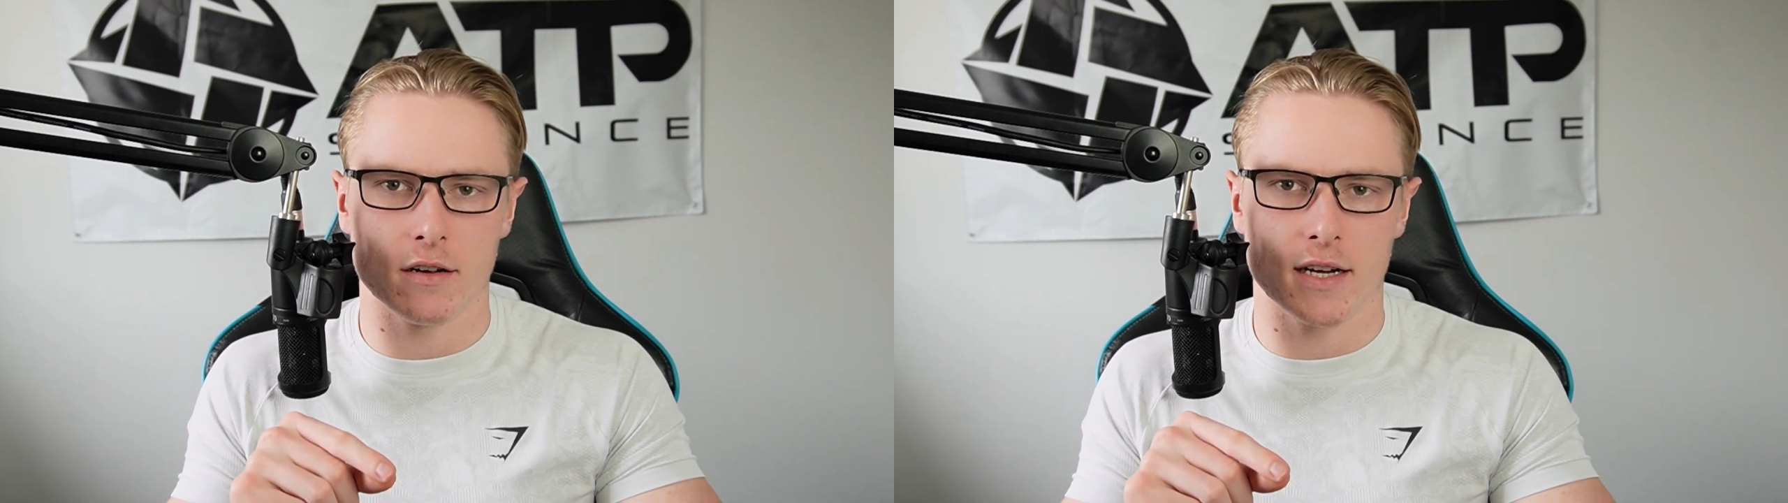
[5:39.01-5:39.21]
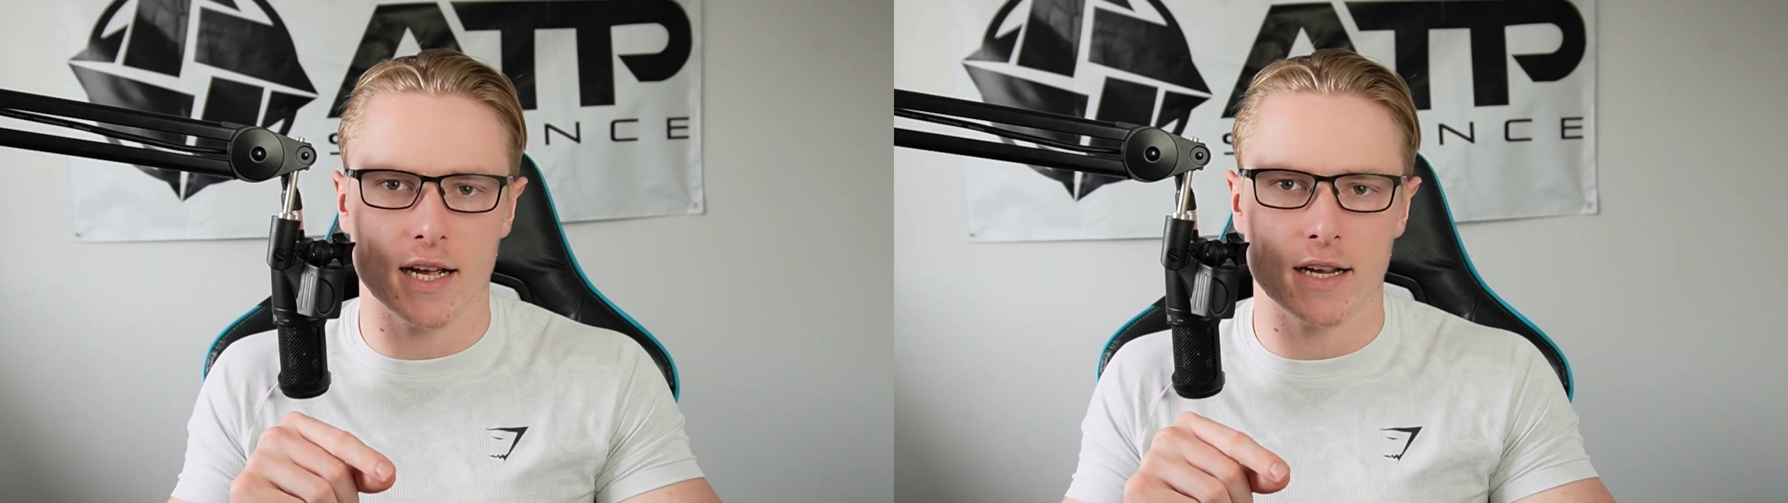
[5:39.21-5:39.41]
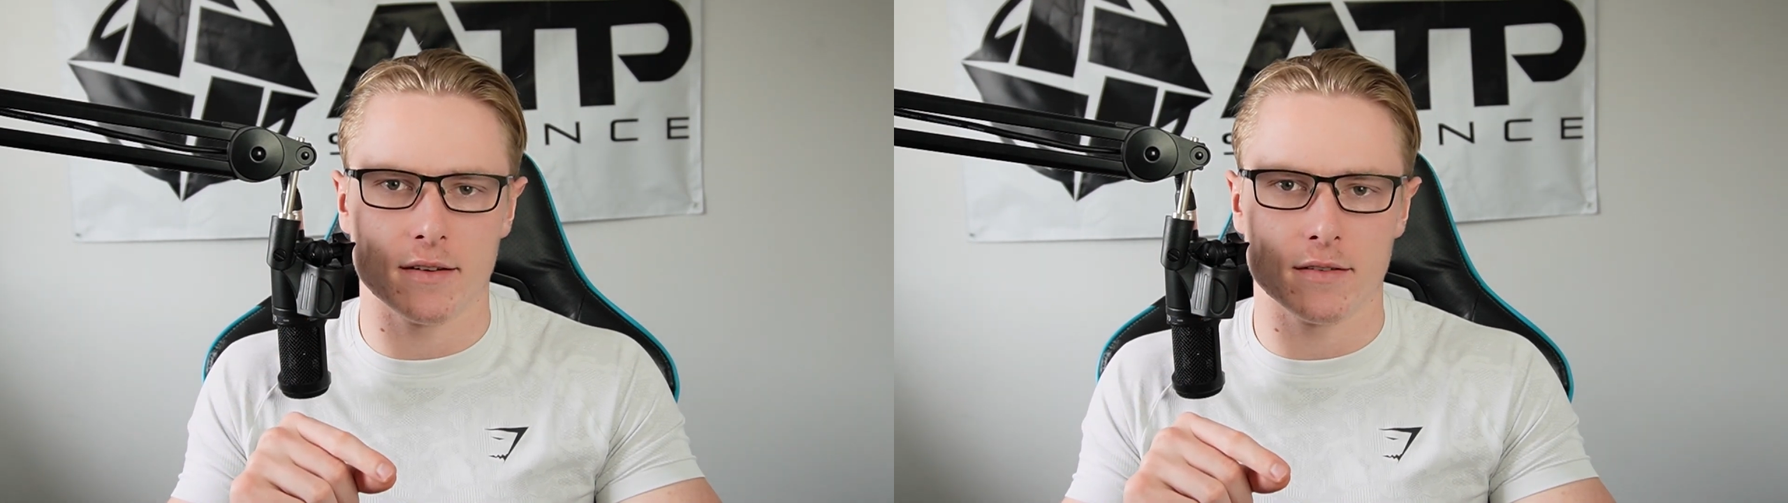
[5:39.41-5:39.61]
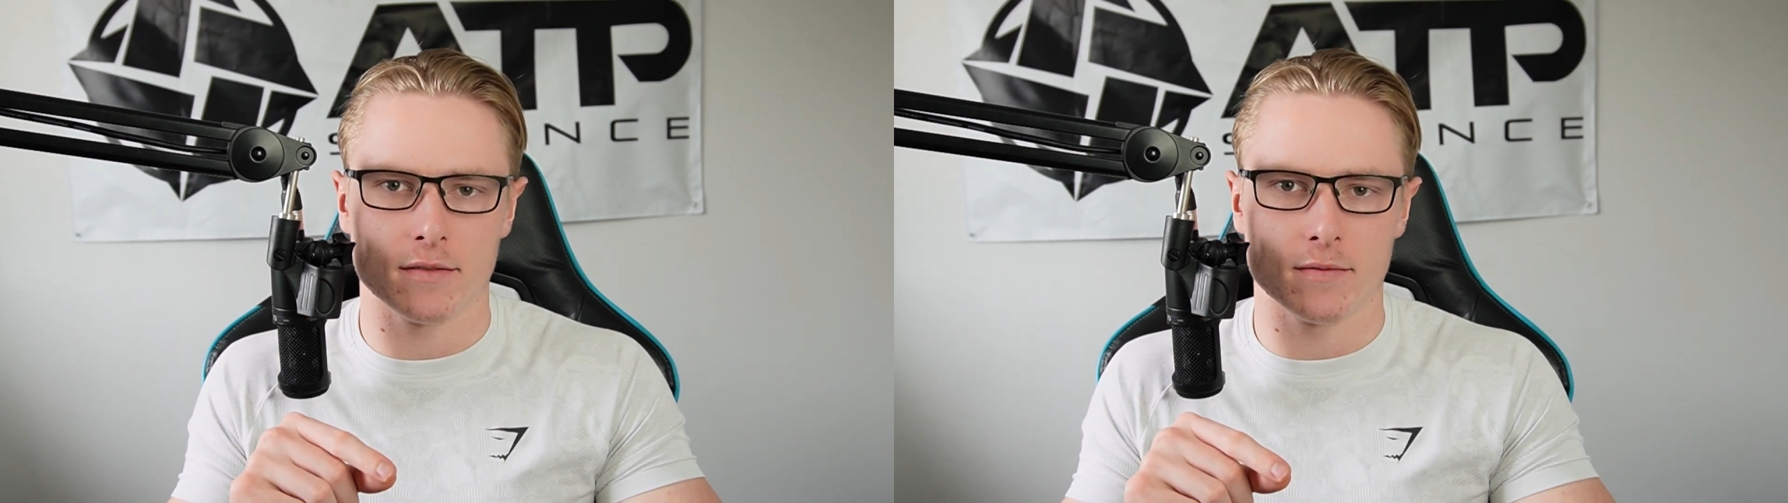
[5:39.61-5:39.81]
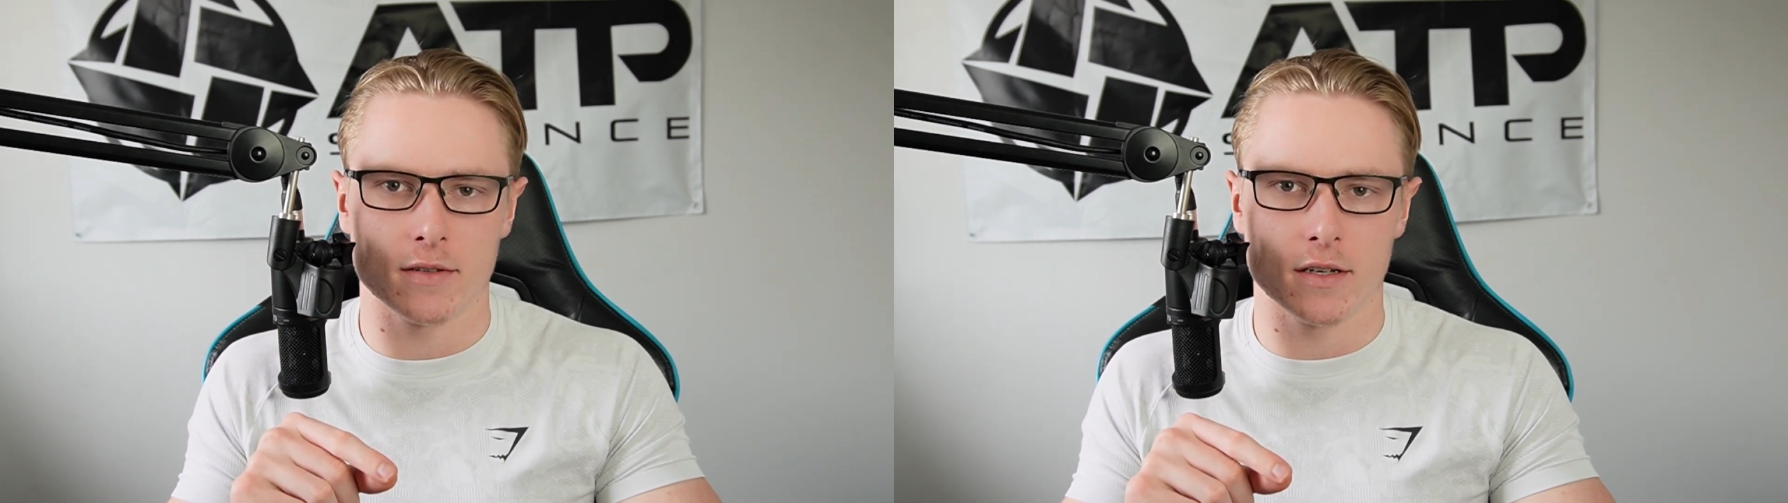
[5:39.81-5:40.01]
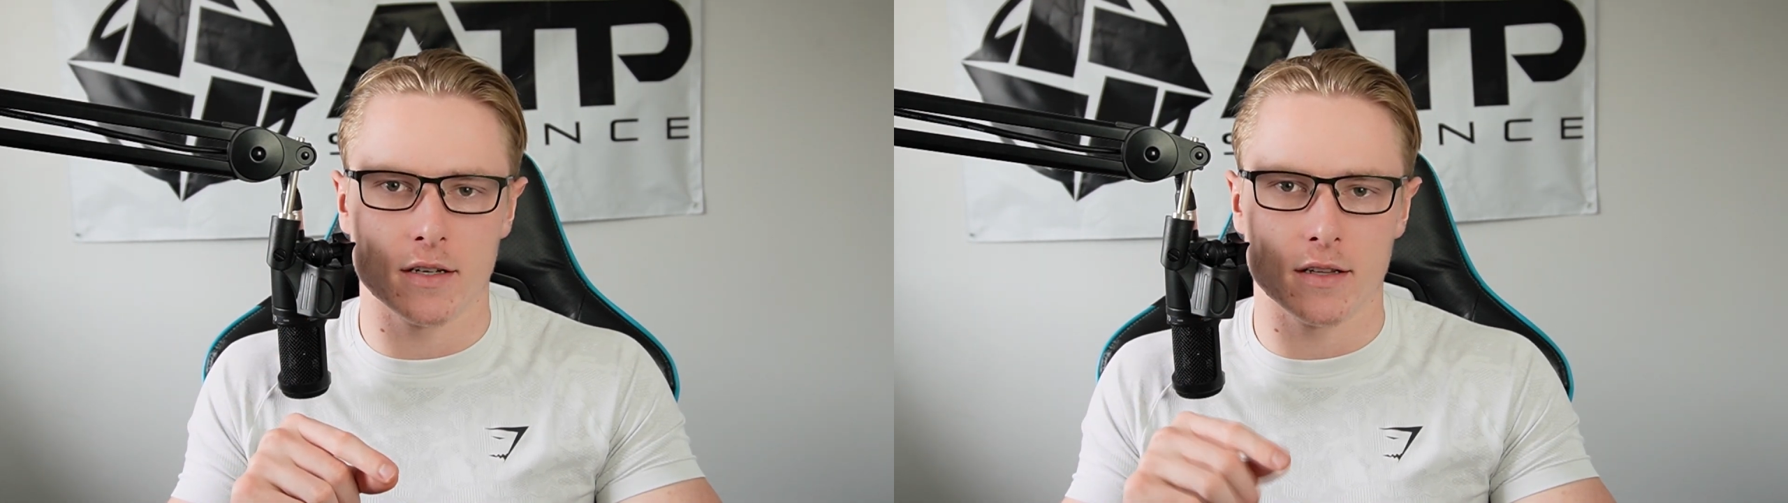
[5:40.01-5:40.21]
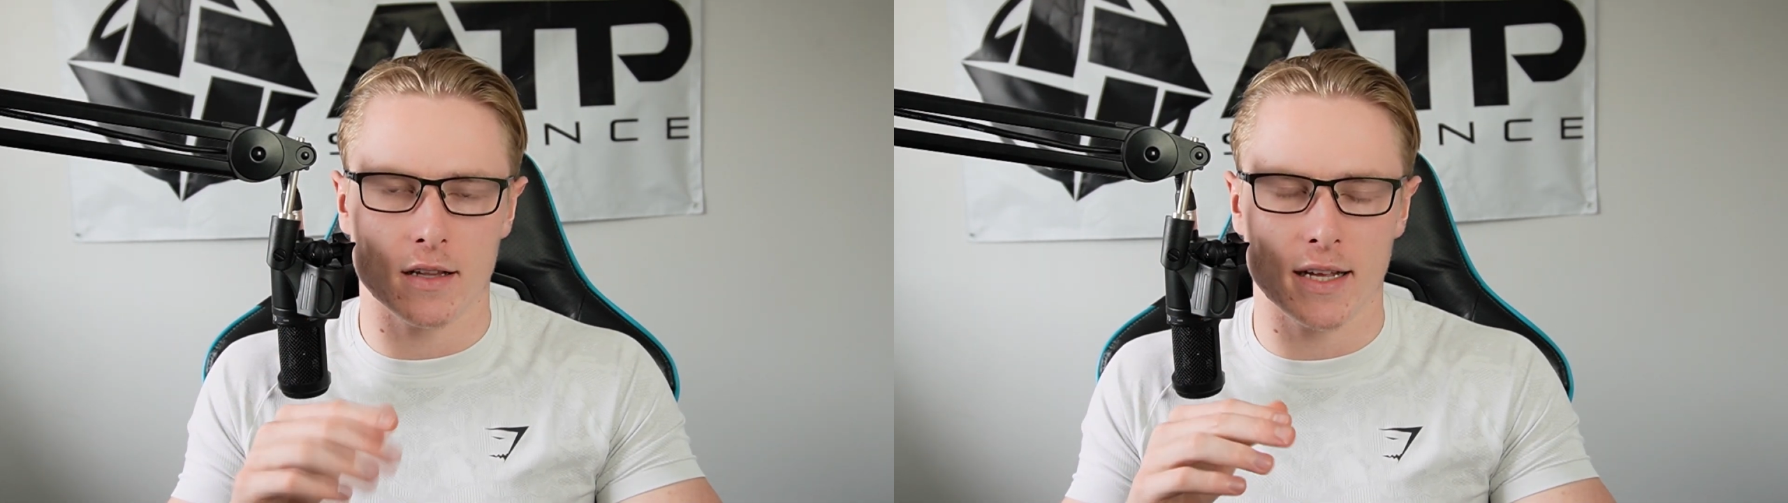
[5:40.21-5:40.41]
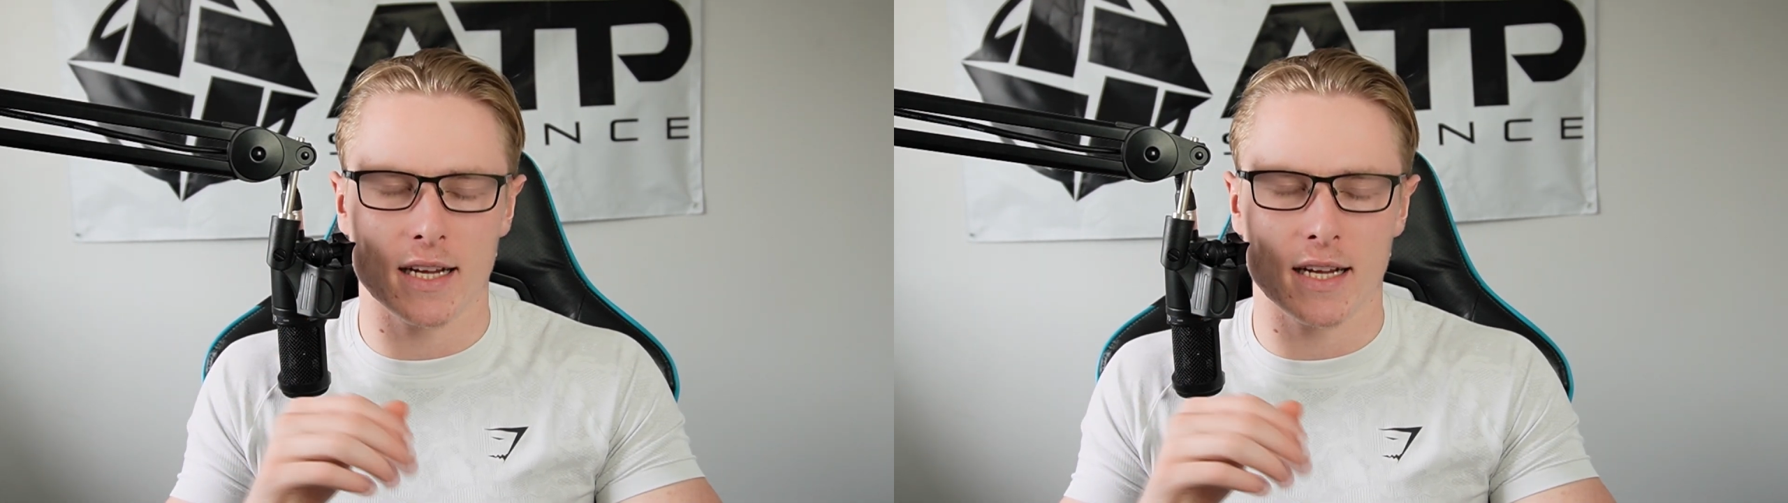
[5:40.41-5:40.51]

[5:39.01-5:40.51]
Okay, the